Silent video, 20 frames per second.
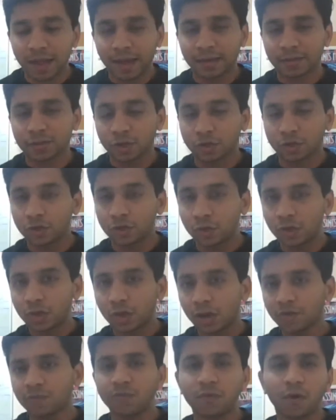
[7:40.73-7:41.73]
And so do
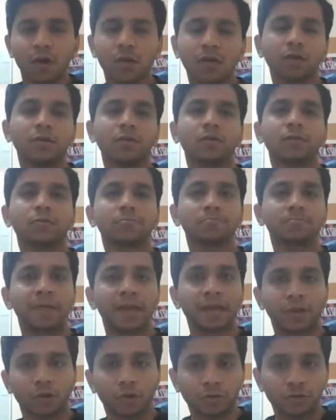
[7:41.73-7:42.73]
not follow,
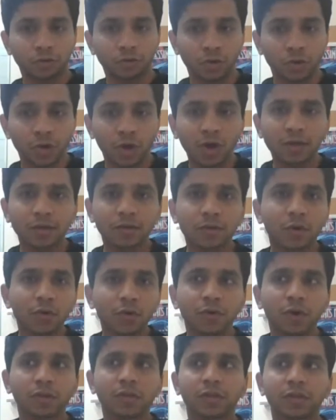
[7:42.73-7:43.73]
like, you know, do not go
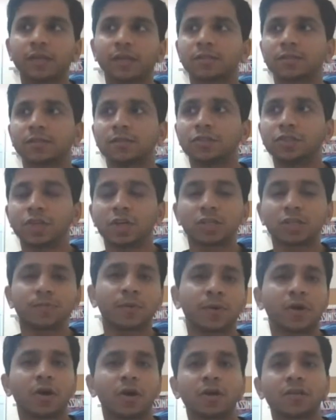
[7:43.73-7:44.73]
for this just
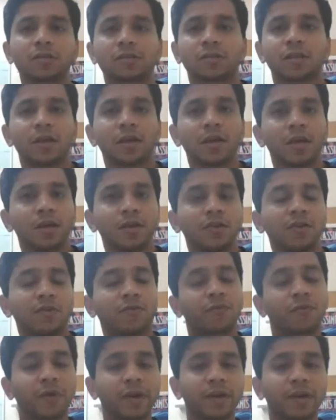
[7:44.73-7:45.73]
because your
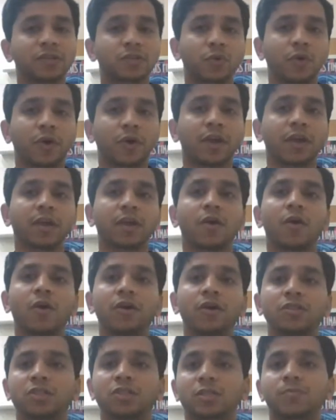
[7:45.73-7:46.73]
friend is going
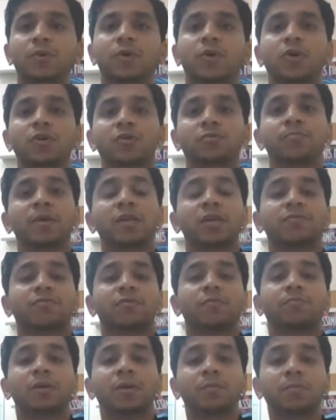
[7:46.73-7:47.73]
or just because many of
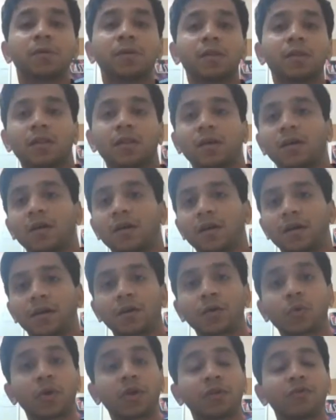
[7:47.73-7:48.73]
the people are
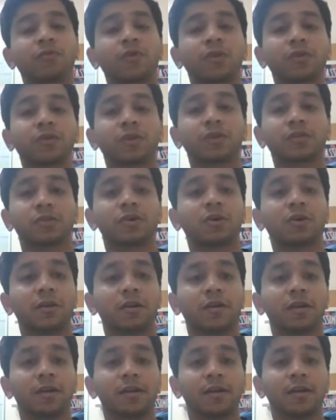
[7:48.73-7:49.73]
going for this
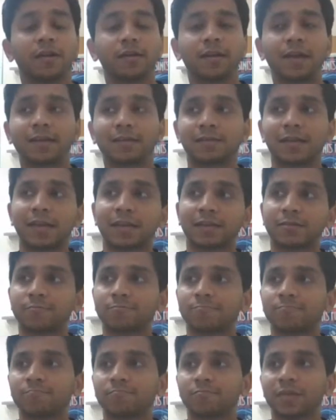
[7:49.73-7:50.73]
or that's like,
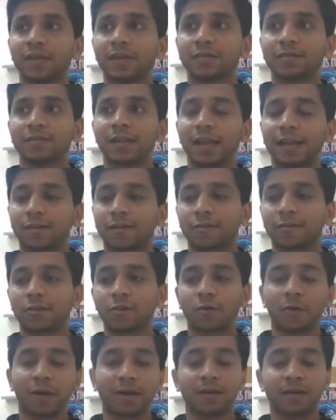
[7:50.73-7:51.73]
it's like, you
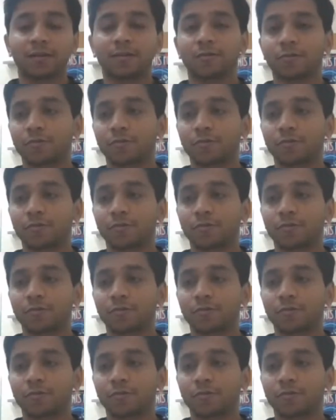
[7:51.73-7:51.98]
know, it.